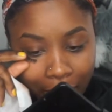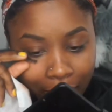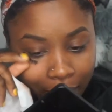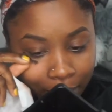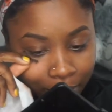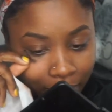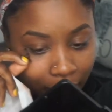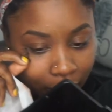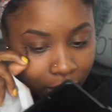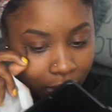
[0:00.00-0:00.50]

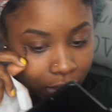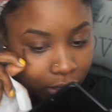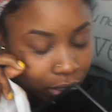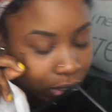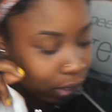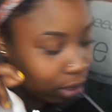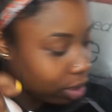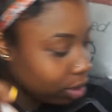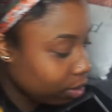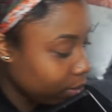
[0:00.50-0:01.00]
I'm like
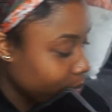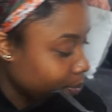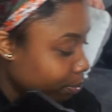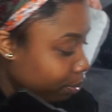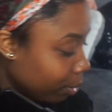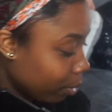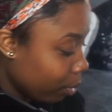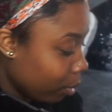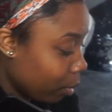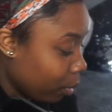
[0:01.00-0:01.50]

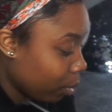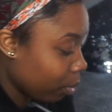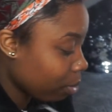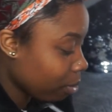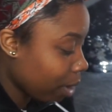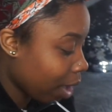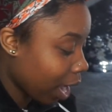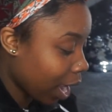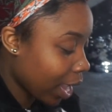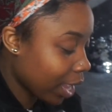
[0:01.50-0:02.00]
boohoo
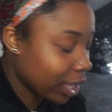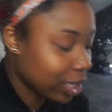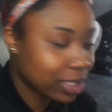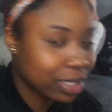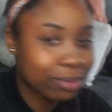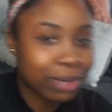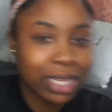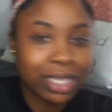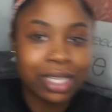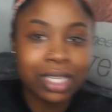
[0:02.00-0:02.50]
crying because
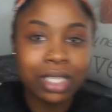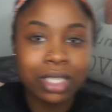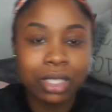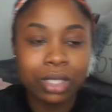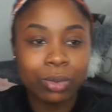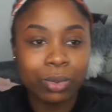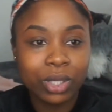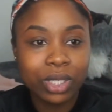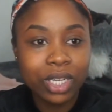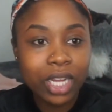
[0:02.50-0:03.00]
I'm like this
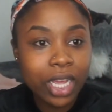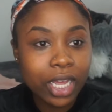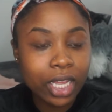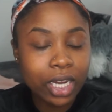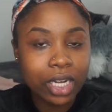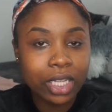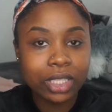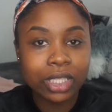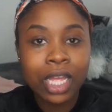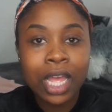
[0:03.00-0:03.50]
is
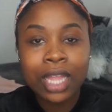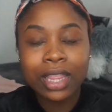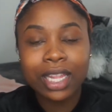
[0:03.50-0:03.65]
ridiculous.